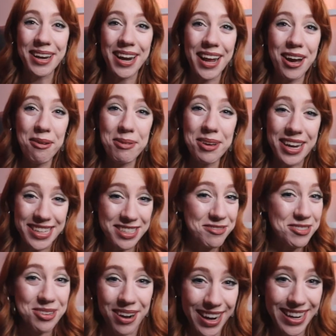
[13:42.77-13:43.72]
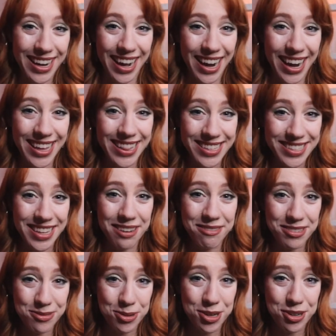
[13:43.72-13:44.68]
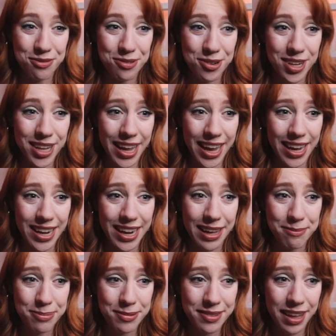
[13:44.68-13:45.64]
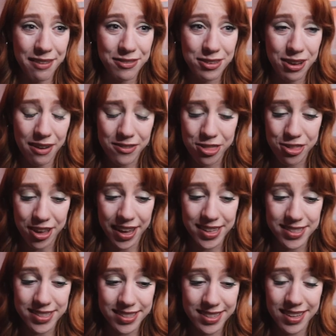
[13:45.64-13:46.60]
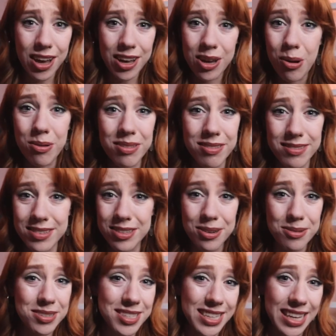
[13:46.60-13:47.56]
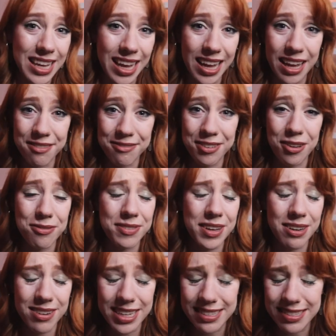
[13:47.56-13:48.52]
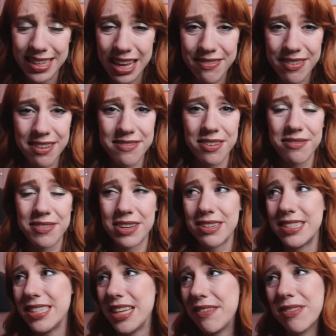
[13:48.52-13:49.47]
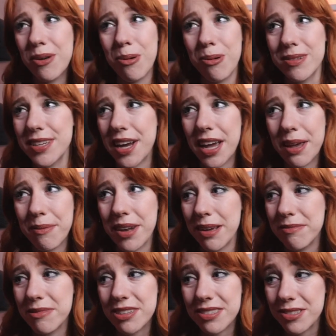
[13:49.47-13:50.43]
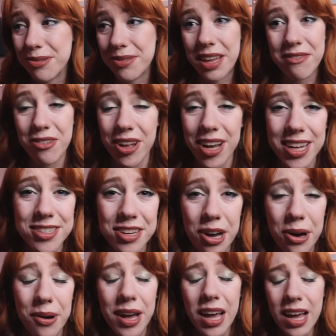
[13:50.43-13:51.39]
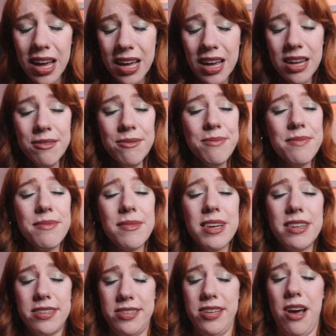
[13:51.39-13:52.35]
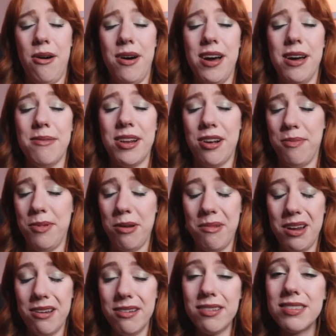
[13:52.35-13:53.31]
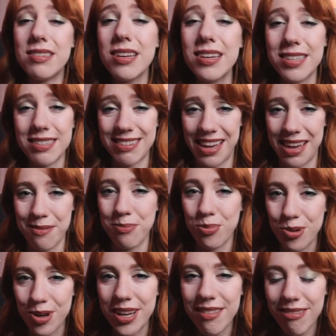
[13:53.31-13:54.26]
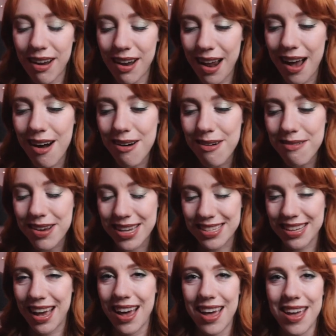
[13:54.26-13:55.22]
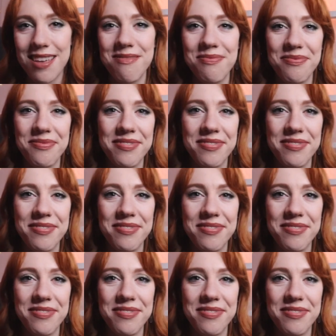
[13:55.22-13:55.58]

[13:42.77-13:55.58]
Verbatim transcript: But I hope you guys have a great night. This night was wonderful. And if you have a chance, go, go see it. It felt very safe. I felt very safe the whole time. And I'm just so thankful I got to go. So I'm gonna go blow my nose because I can't breathe right now because I